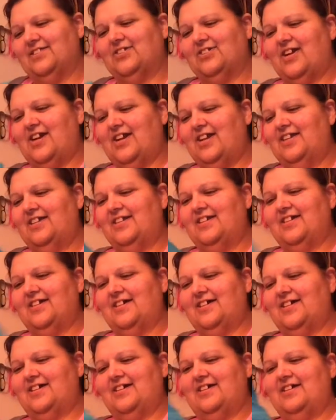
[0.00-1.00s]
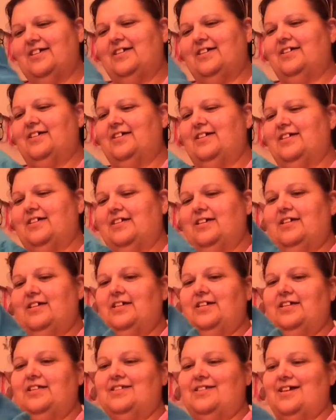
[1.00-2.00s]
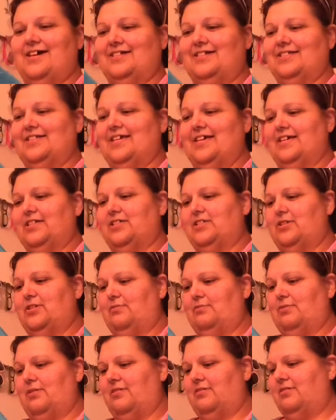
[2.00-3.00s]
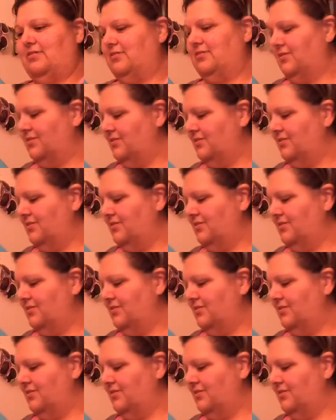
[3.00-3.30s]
trying to not take so long.